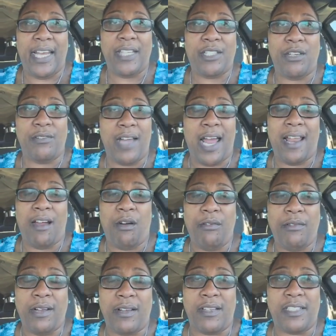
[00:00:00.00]
to not our
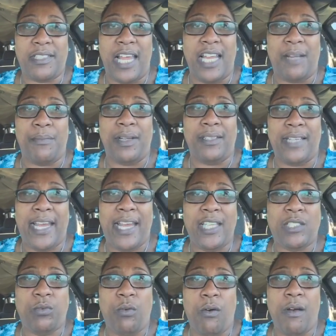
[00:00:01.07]
own understanding, but lean
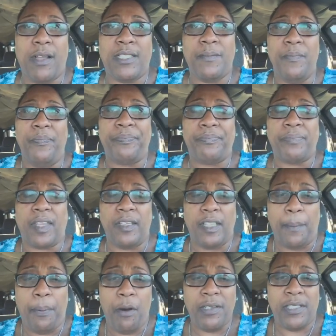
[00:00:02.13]
towards
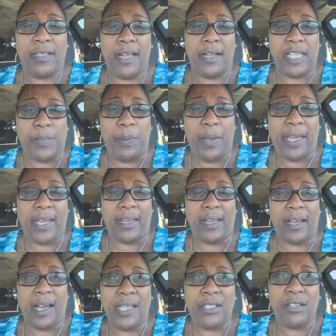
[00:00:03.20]
the person that is speaking,
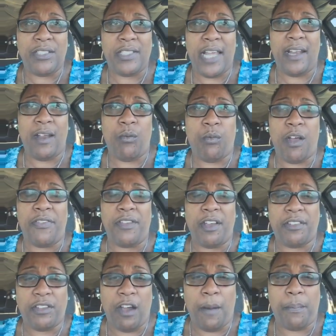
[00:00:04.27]
and understanding where
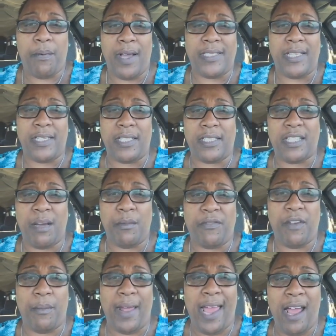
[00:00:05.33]
their thought process is coming
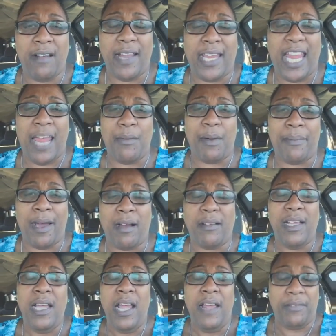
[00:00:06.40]
from and how they came about
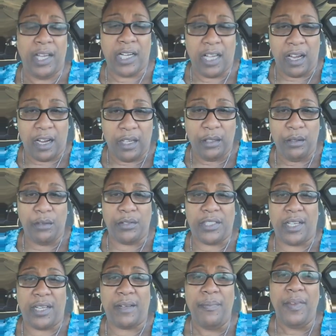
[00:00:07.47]
the
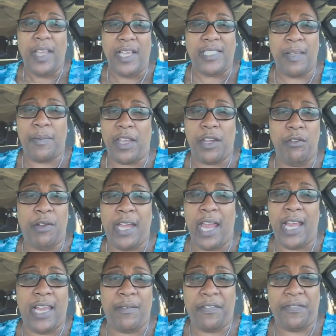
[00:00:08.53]
conclusion, so that you
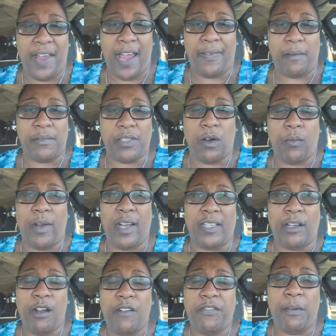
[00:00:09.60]
can't even fathom. So we
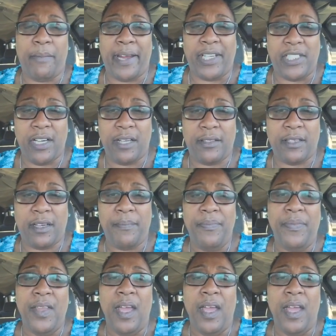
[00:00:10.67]
learn from each other.